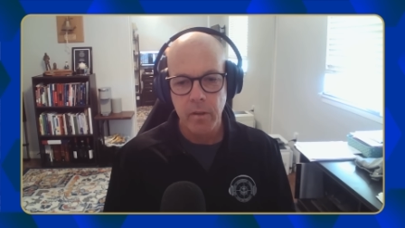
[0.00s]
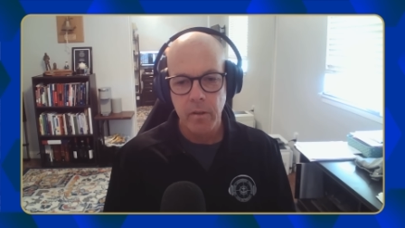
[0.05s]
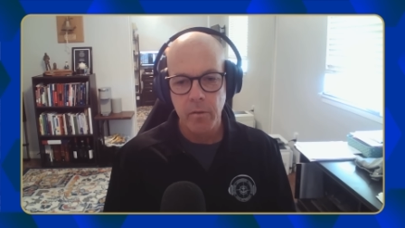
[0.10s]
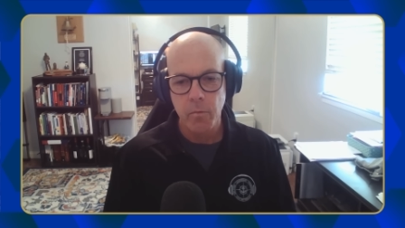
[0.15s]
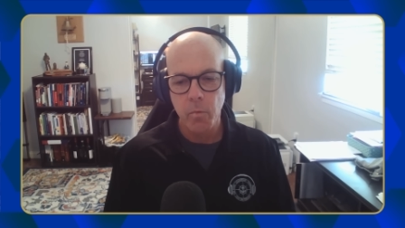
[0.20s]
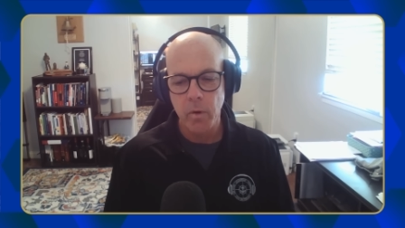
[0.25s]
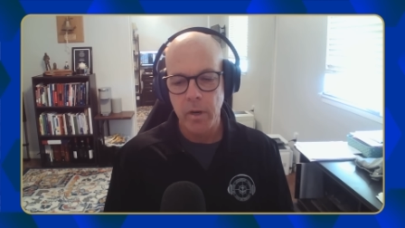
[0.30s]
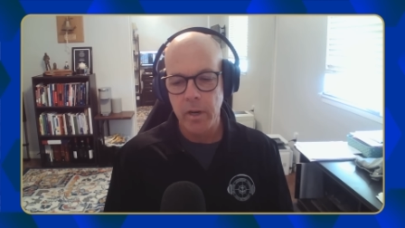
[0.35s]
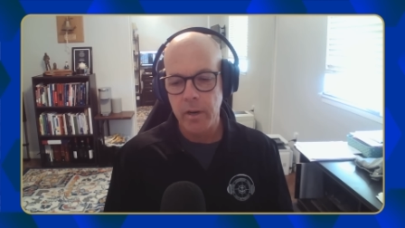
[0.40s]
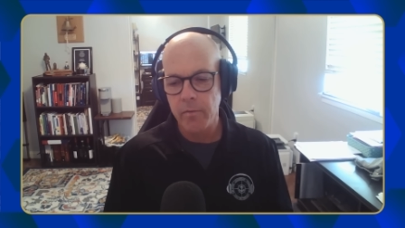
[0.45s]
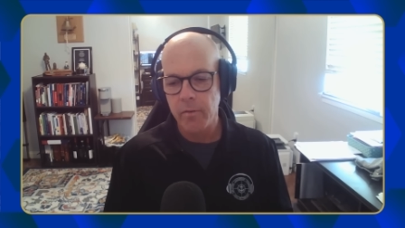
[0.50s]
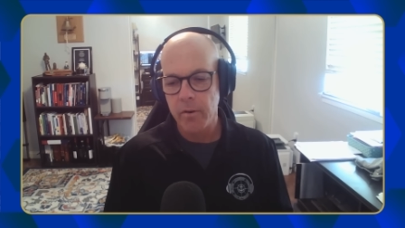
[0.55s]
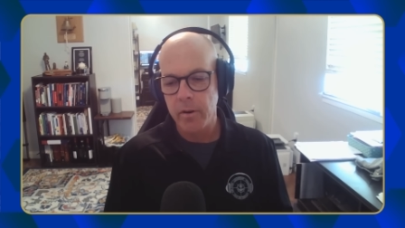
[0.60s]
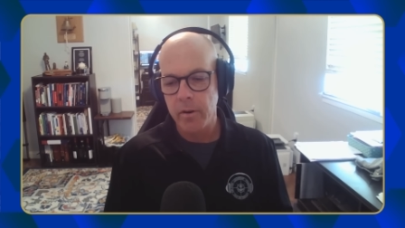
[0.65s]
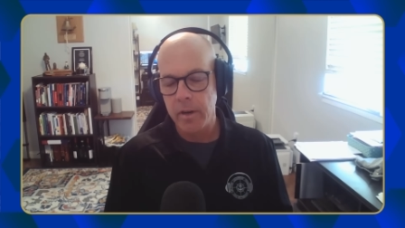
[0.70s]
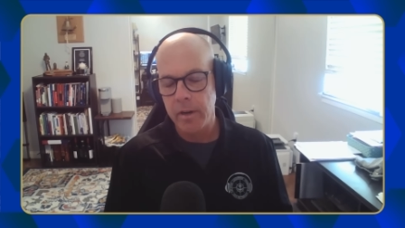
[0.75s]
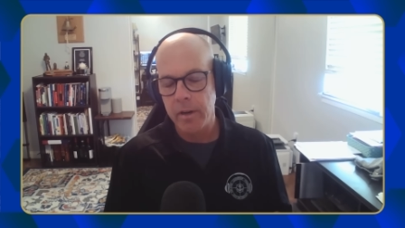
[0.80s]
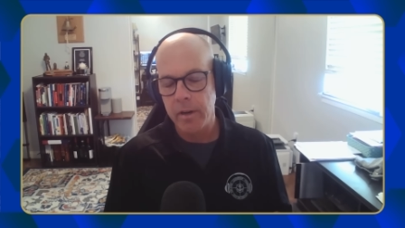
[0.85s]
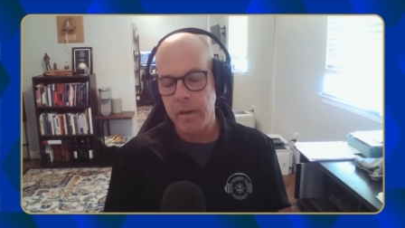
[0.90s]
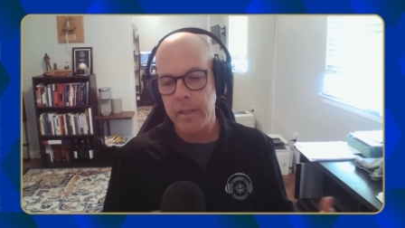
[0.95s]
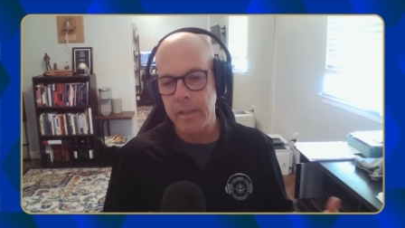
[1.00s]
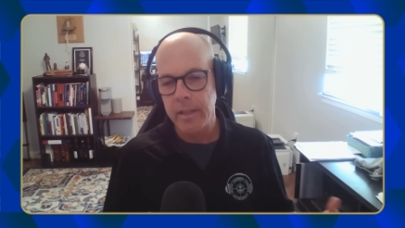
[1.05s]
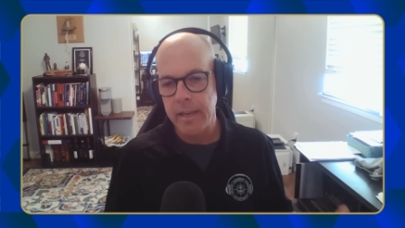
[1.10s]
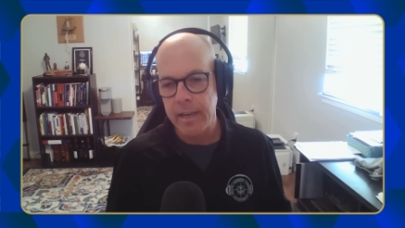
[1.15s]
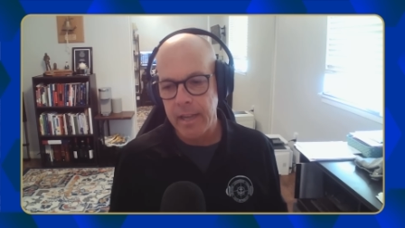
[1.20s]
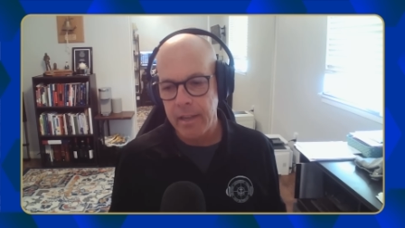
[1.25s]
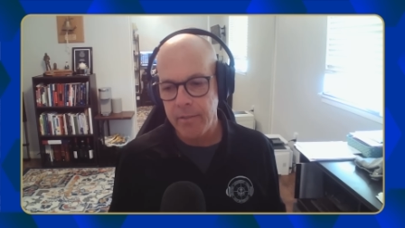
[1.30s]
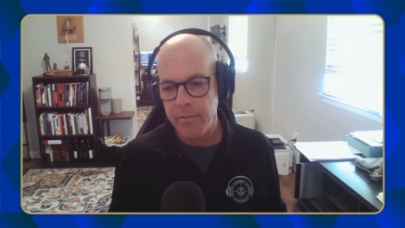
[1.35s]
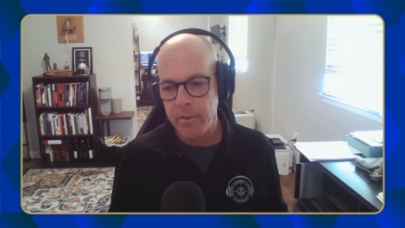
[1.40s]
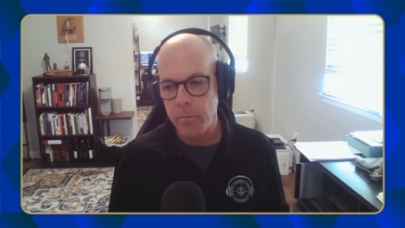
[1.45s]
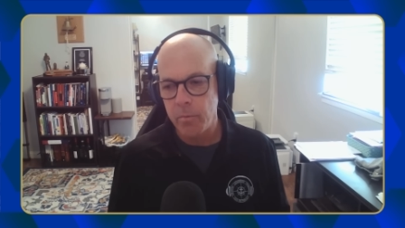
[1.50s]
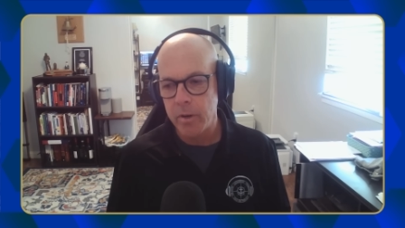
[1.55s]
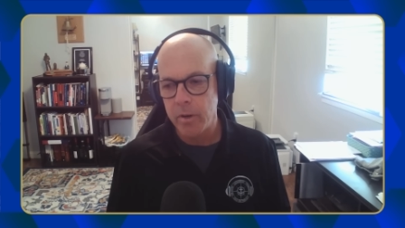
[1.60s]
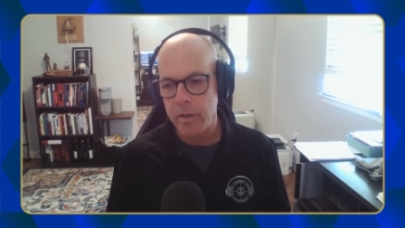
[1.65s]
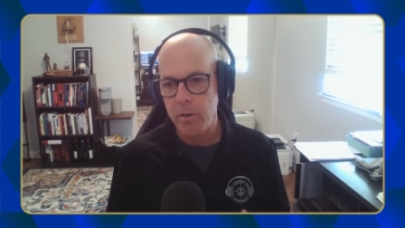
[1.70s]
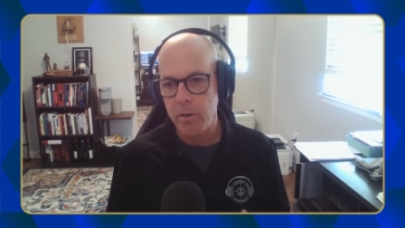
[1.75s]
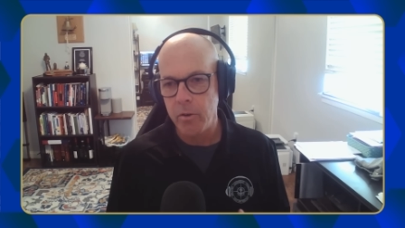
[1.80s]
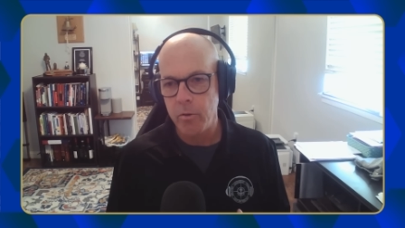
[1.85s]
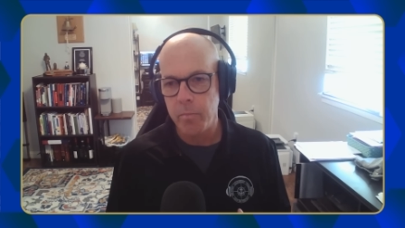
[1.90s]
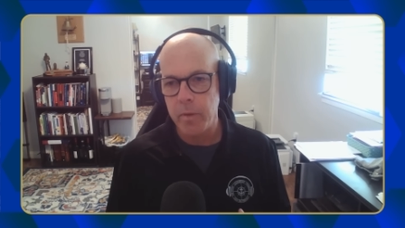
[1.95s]
whenever in the Navy,
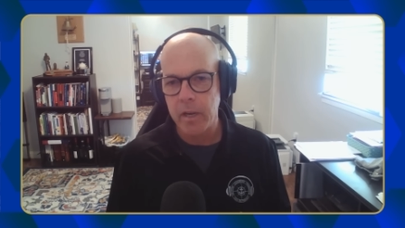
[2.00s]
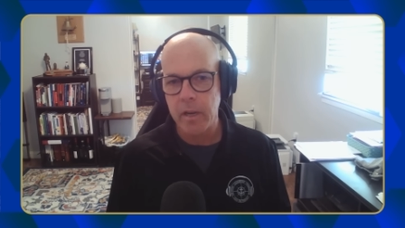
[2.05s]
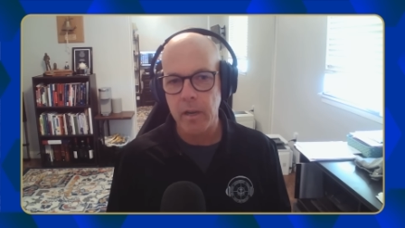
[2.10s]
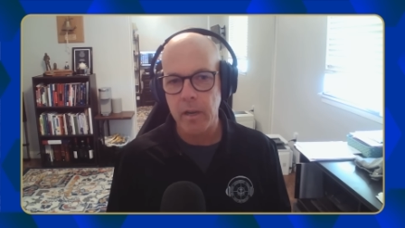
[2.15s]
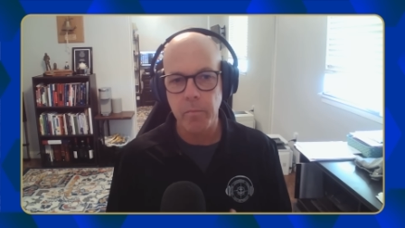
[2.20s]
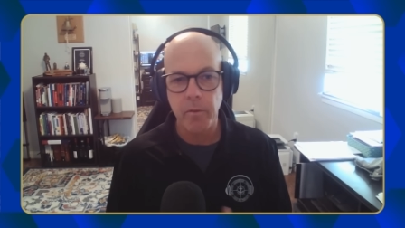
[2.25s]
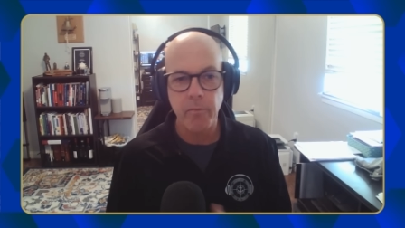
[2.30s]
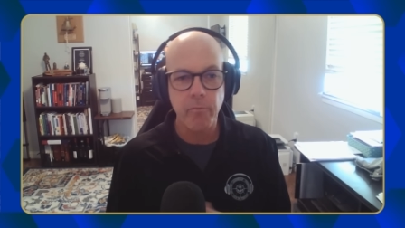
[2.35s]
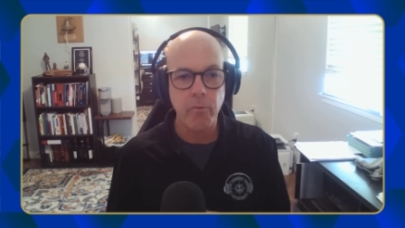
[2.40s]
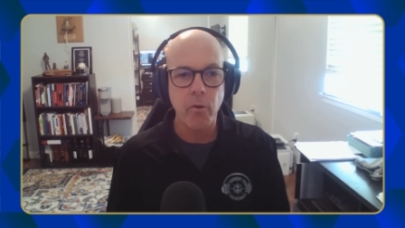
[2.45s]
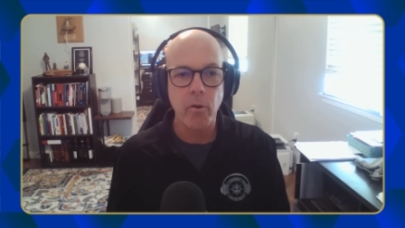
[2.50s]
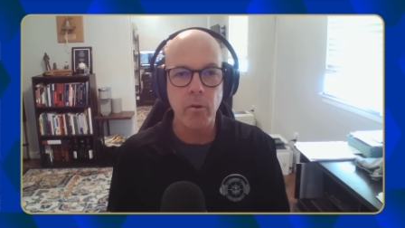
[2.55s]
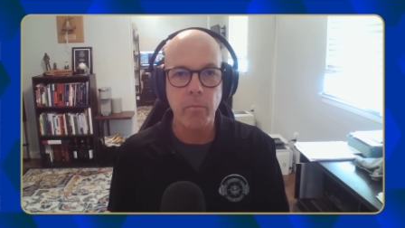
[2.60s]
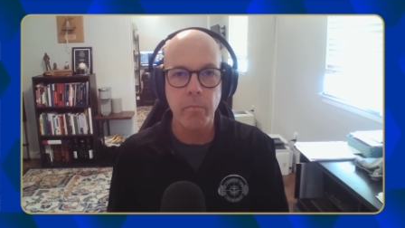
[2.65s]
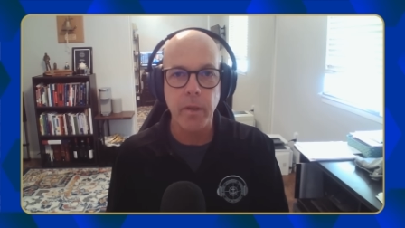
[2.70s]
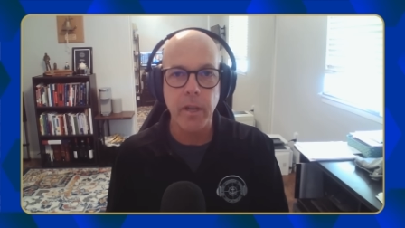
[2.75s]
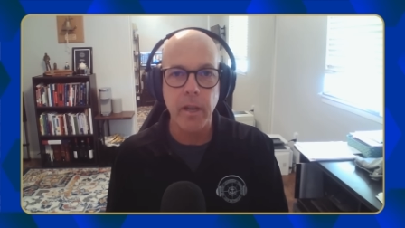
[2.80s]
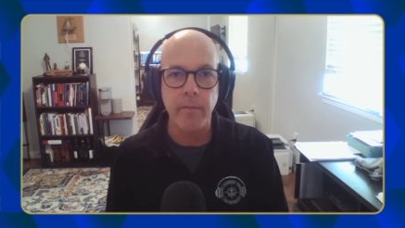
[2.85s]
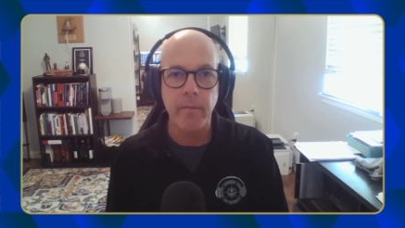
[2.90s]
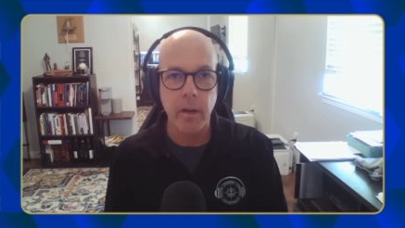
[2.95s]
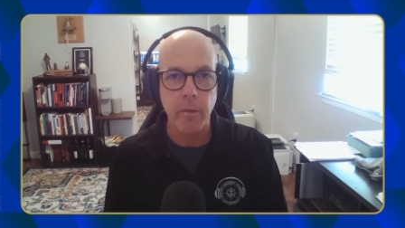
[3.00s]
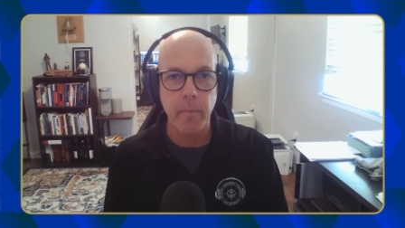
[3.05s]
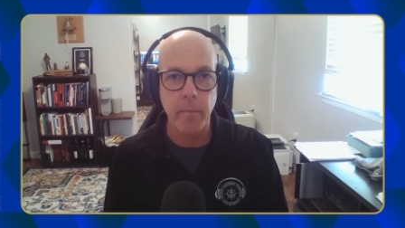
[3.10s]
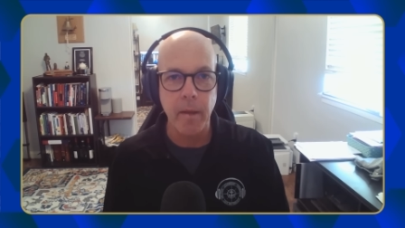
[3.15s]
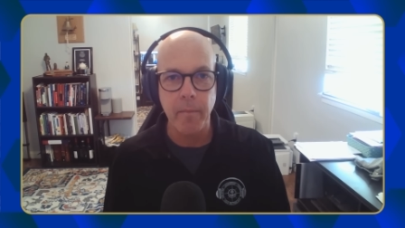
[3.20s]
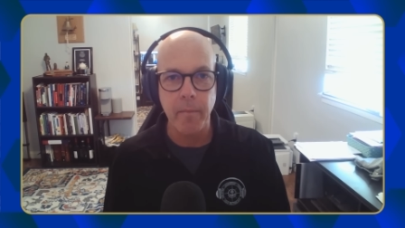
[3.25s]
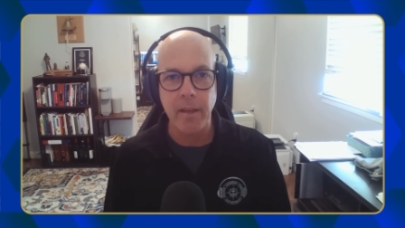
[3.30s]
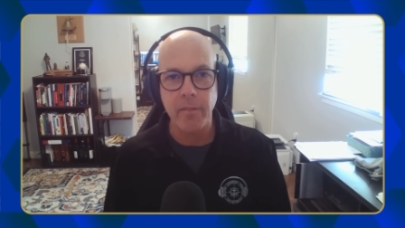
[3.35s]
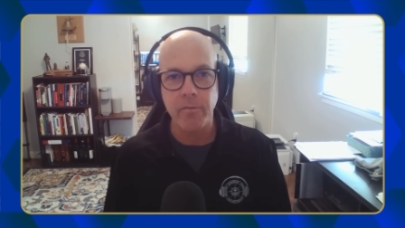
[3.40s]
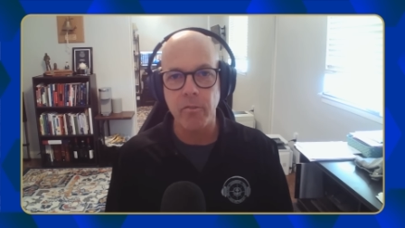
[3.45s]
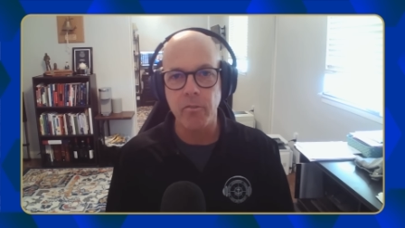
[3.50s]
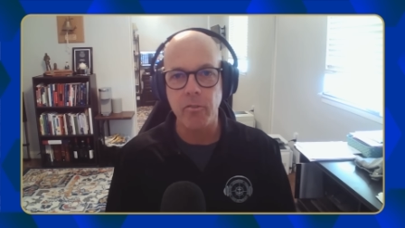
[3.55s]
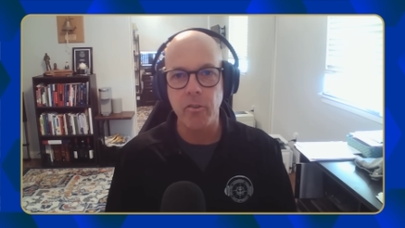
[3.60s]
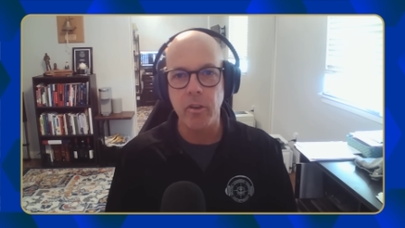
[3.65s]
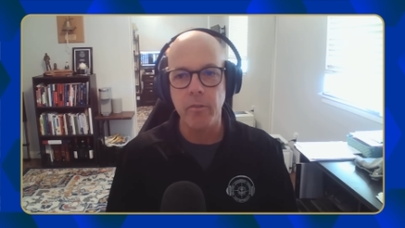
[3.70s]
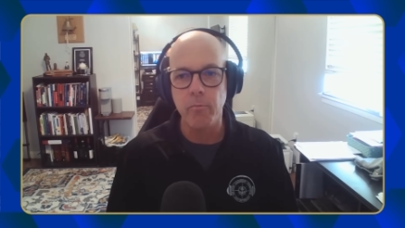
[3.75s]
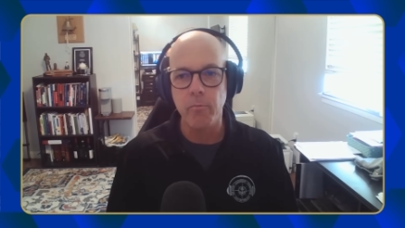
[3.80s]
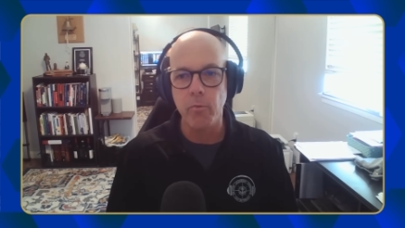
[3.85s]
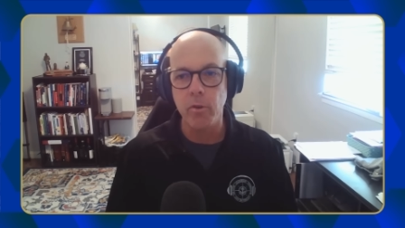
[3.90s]
when you becoming a Command Master Chief,